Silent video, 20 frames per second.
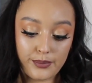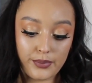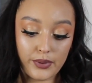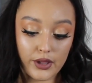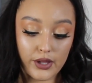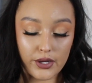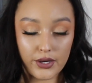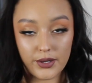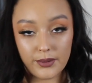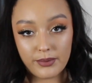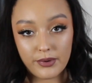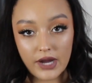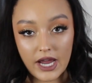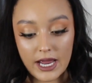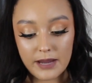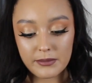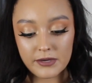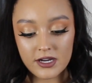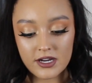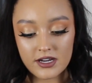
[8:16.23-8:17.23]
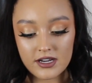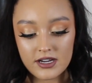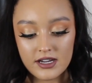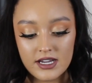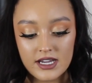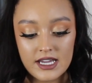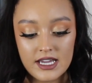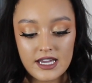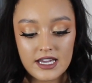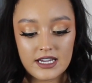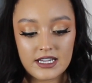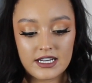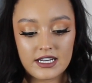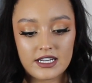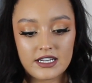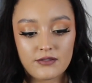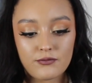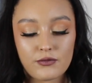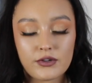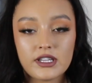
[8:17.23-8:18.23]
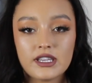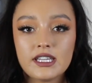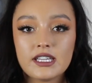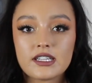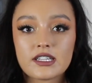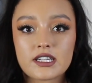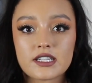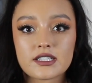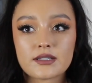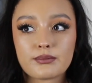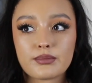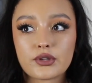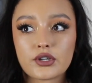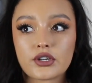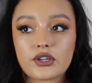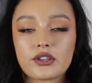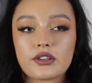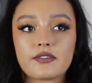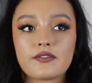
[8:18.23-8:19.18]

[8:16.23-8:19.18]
Blur Primer, and it really does blur.